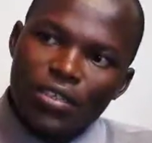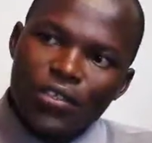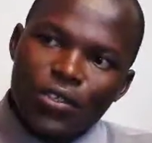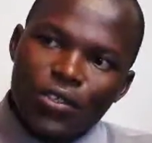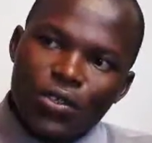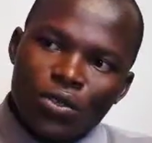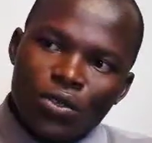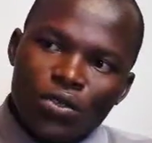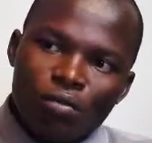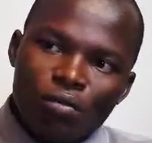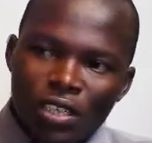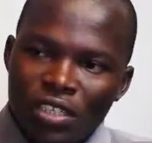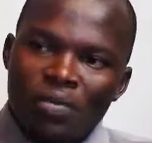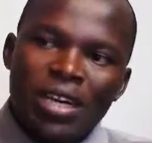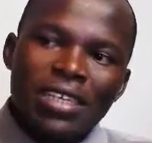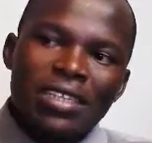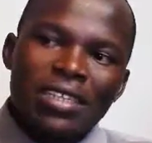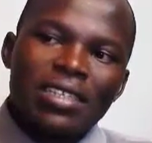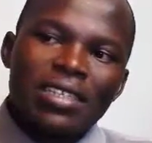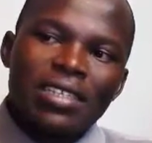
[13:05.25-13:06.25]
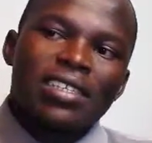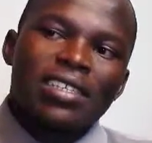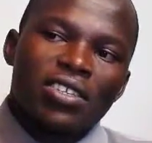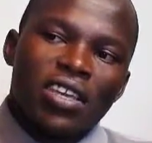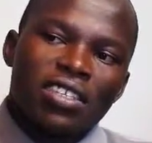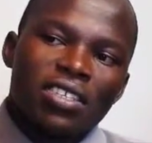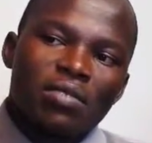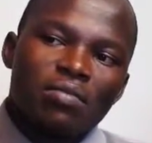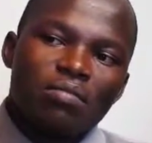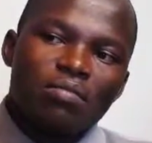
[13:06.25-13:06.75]
So body mass index,
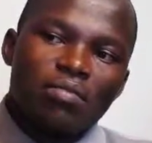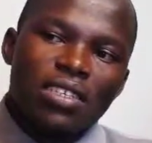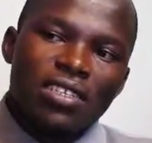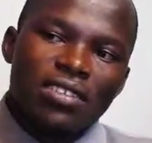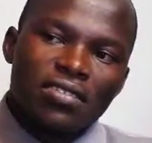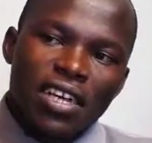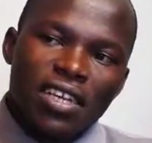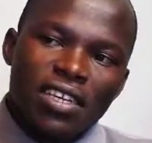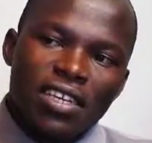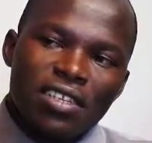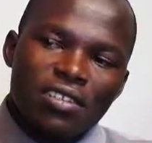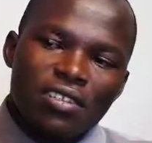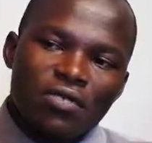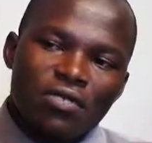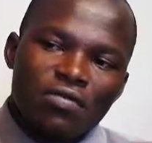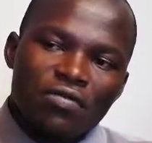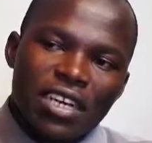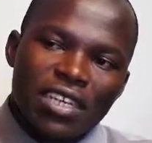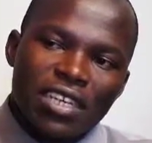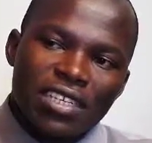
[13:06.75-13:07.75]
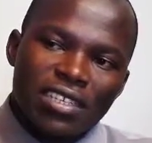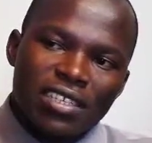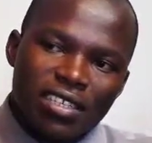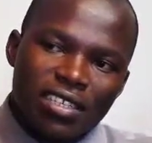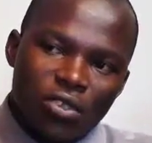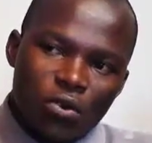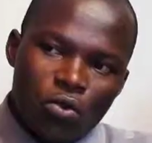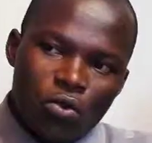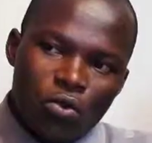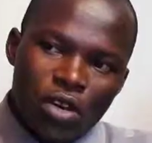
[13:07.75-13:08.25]
you are simply trying to find
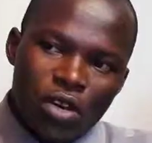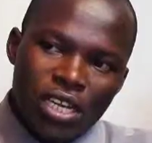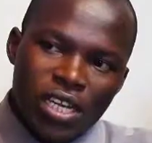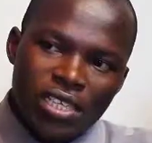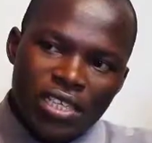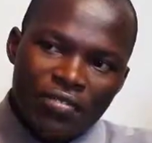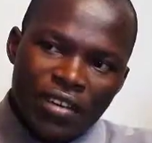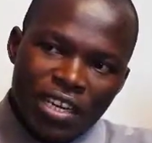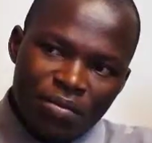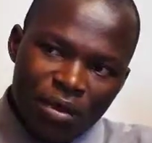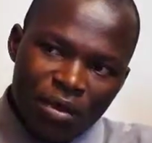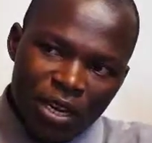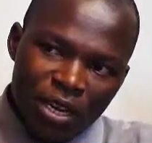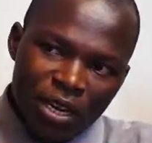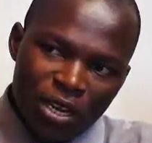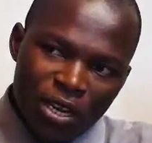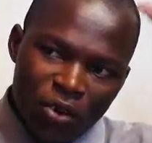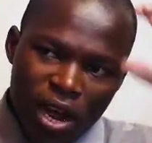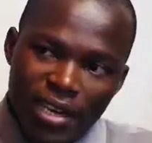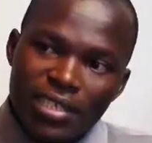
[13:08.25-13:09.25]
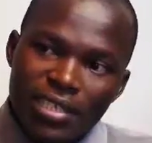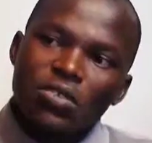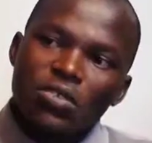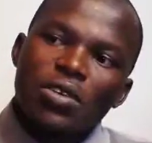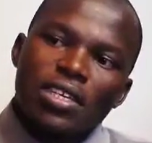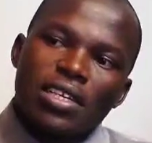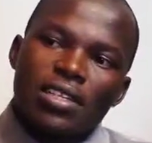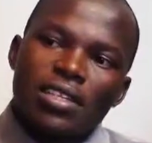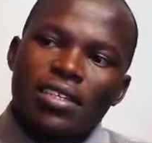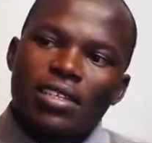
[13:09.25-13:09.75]
your weight divided by your height
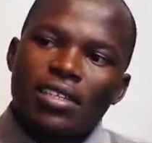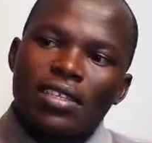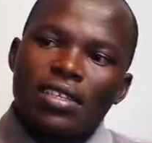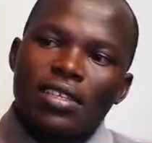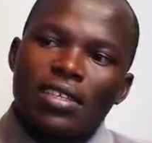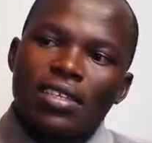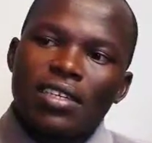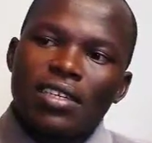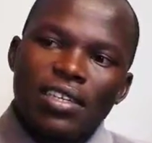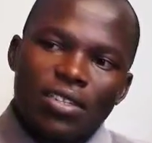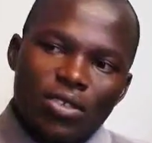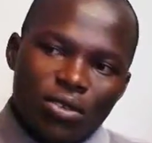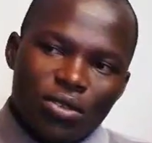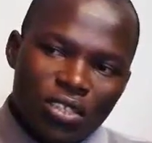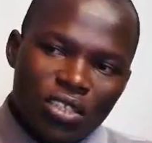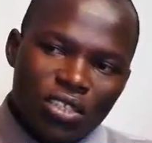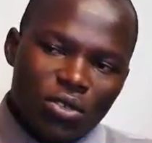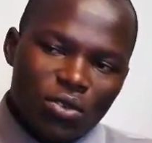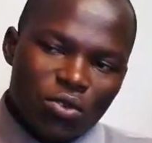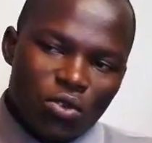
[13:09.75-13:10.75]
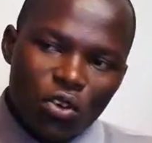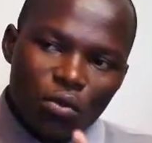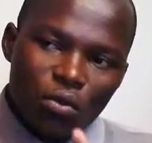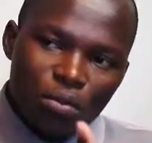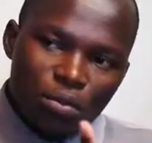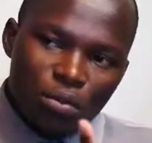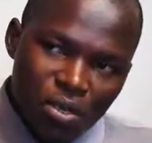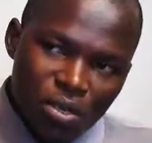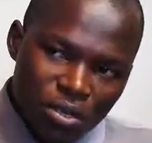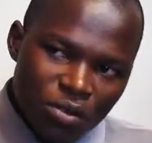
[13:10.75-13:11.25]
squared. So this will
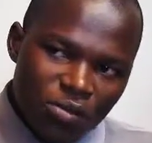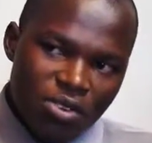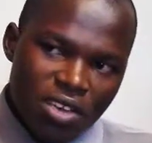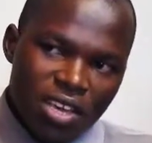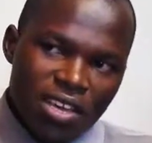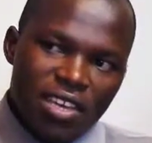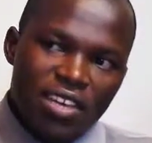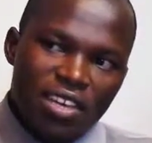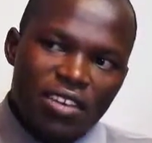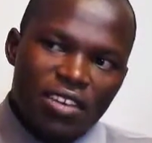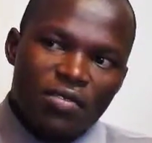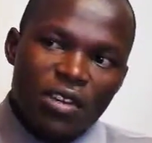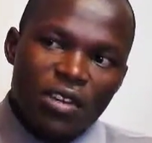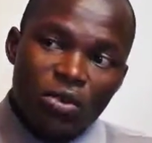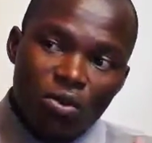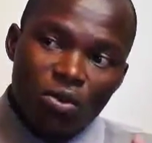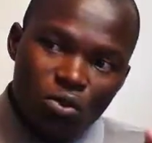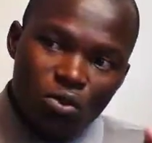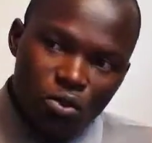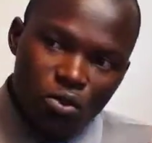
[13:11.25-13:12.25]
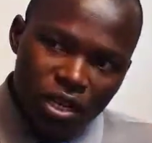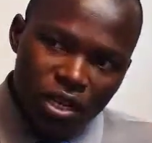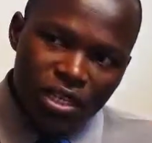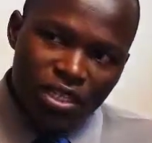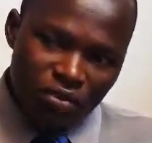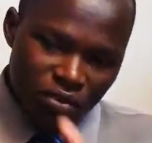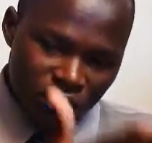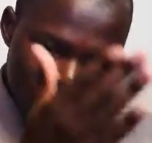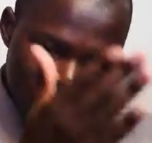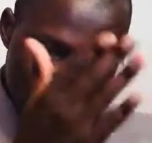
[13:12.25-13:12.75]
help you if you have a good weight,
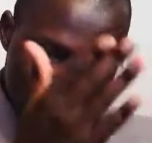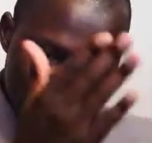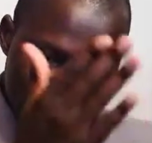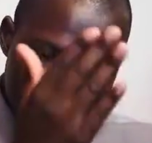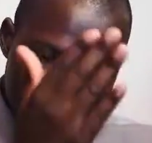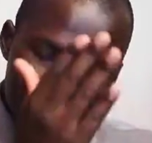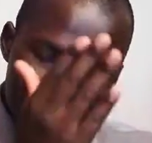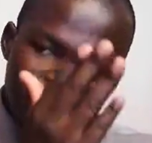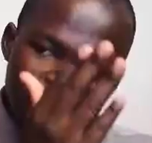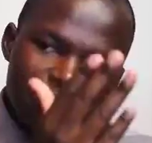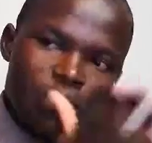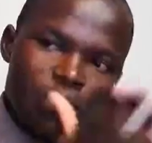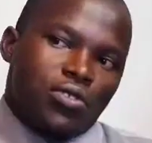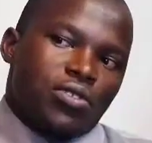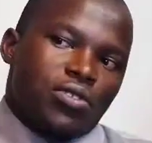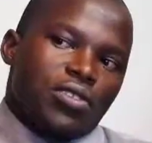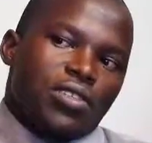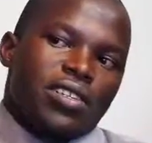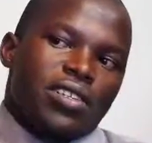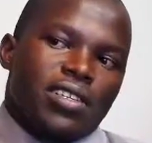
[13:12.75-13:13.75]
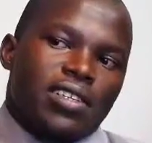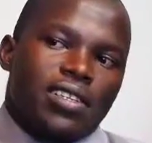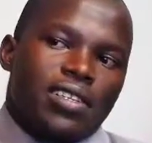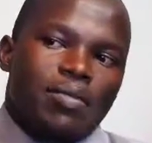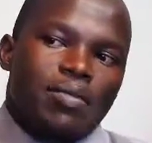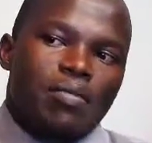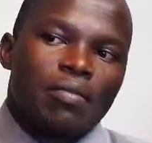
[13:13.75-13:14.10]
if your body is proportionate.